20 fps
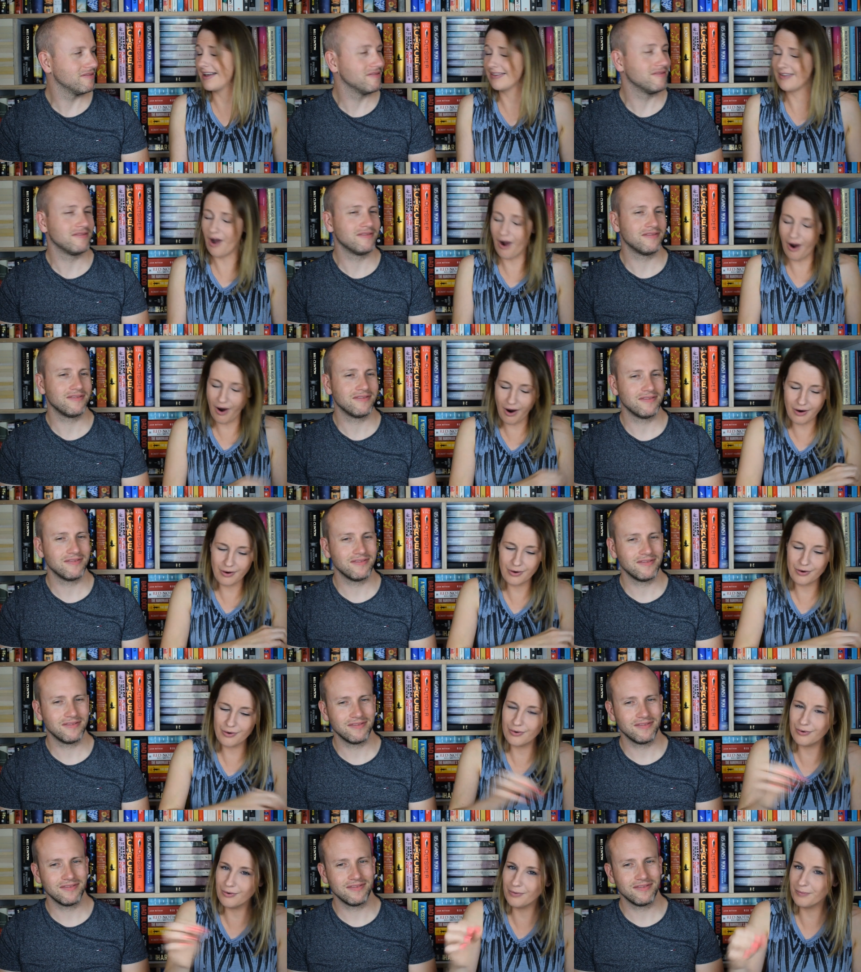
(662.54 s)
Speaker 1: And the
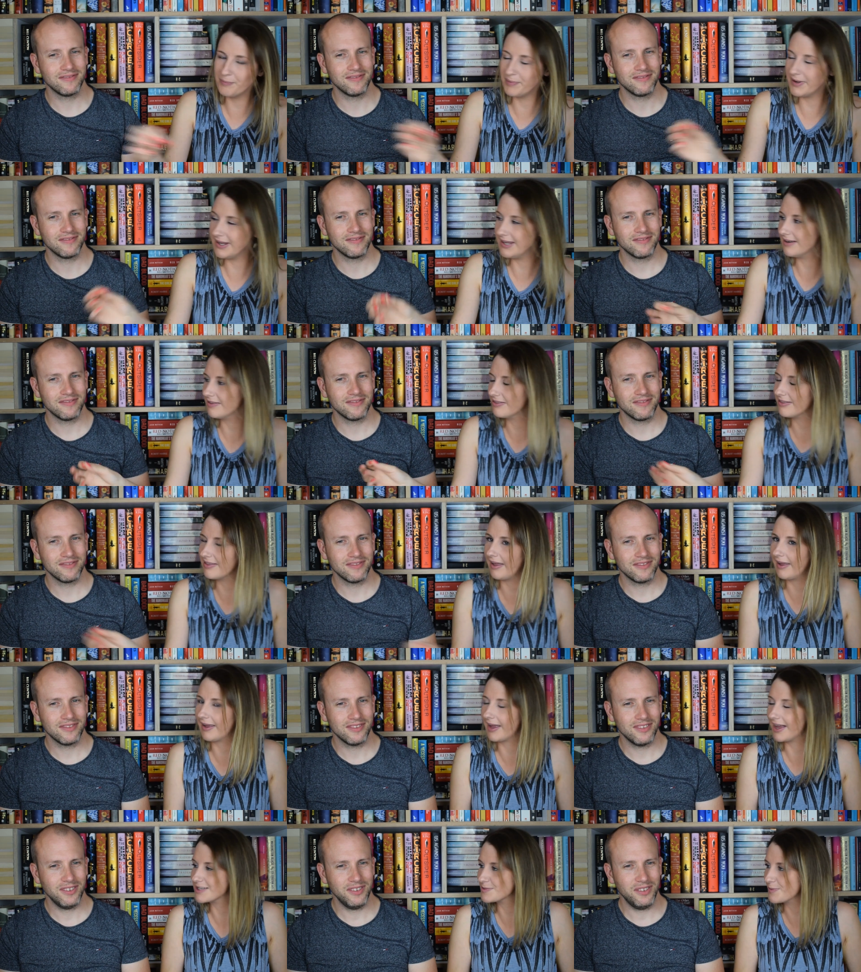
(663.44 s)
whole bleeding
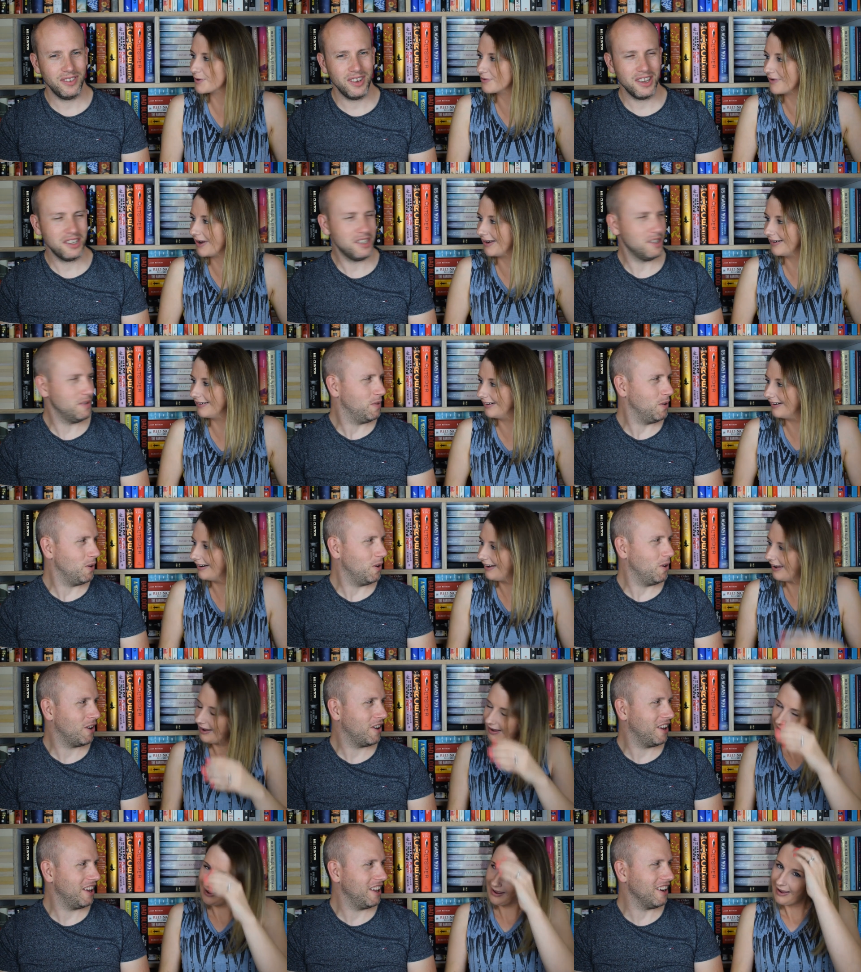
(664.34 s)
thing has to be 34
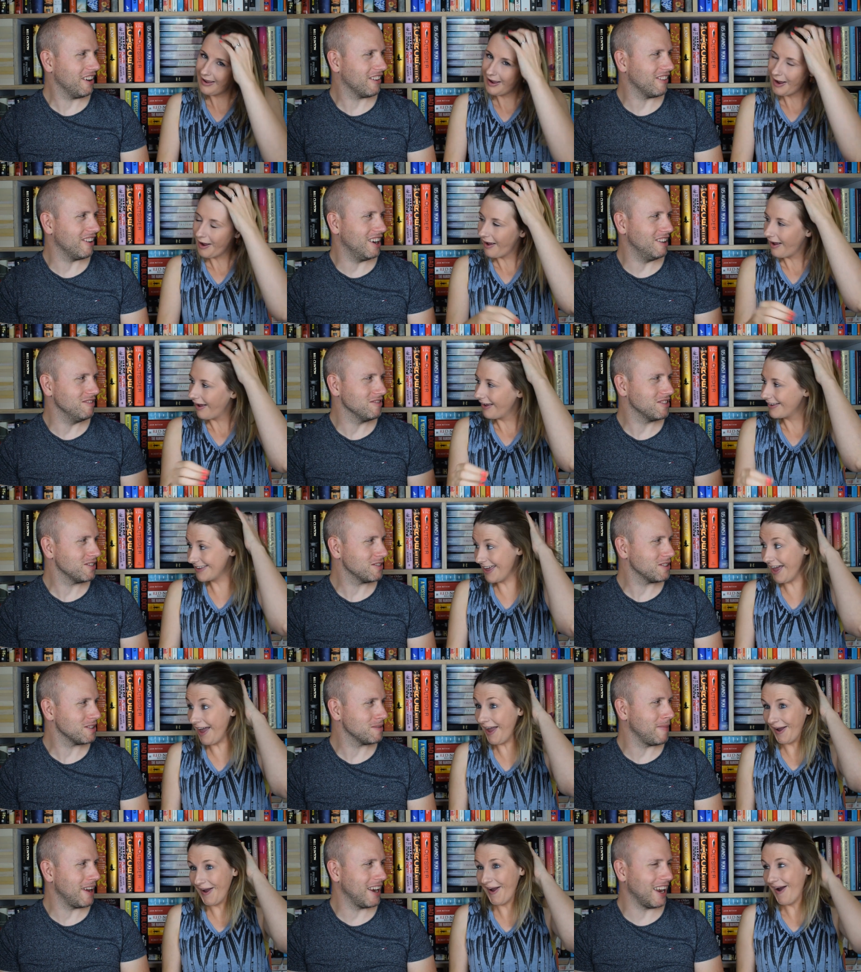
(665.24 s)
written. kilograms?
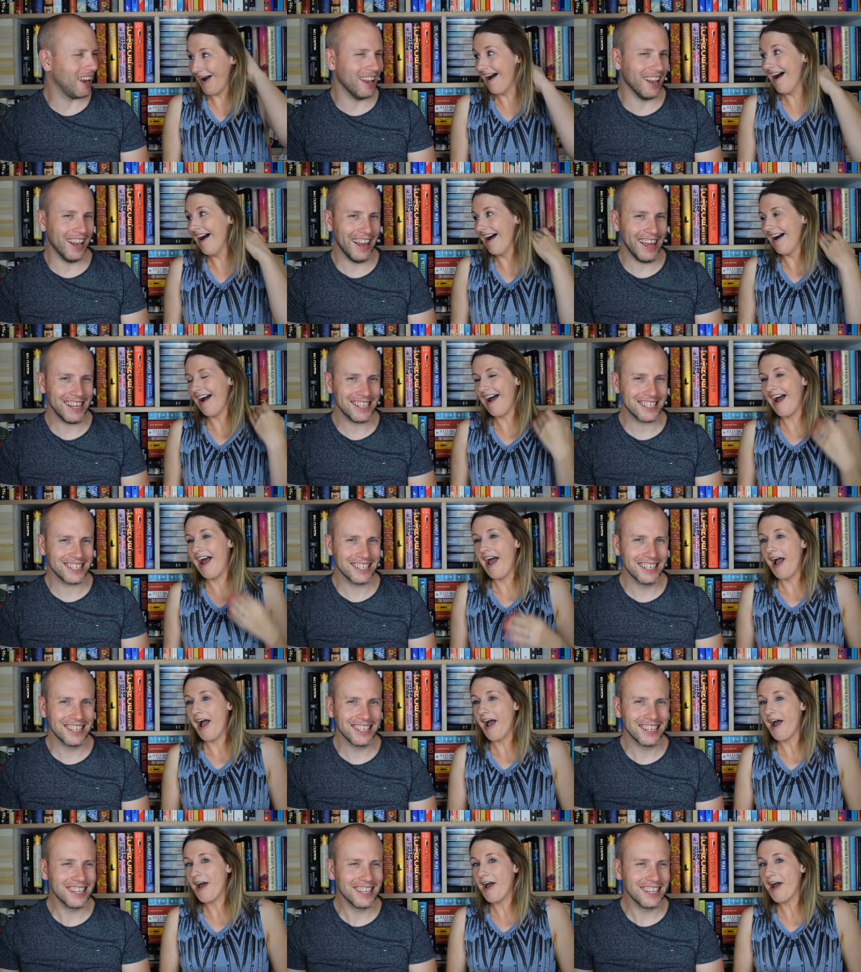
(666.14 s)
What's yeah. made out of lead.